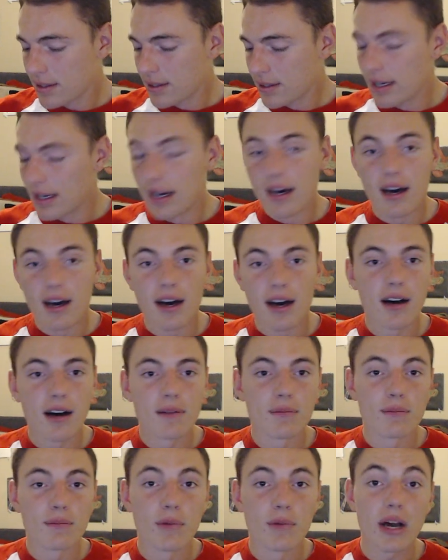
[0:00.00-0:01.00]

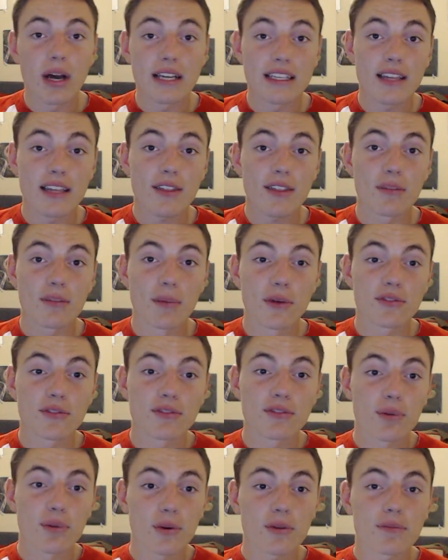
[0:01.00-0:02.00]
I guess the most
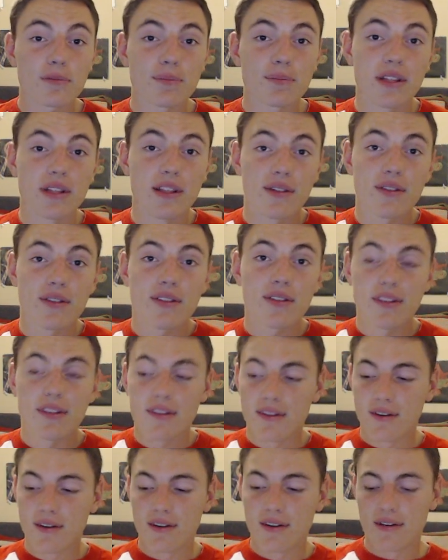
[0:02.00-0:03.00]
important piece
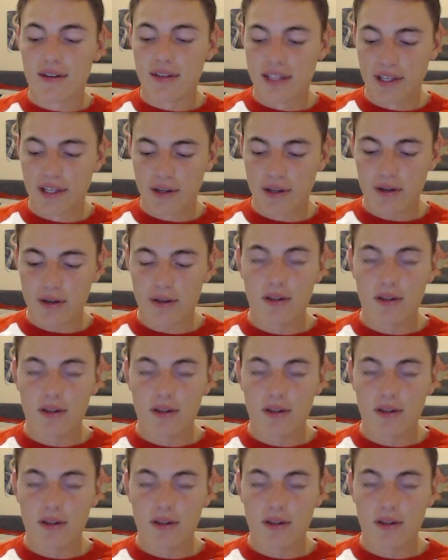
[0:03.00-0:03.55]
here.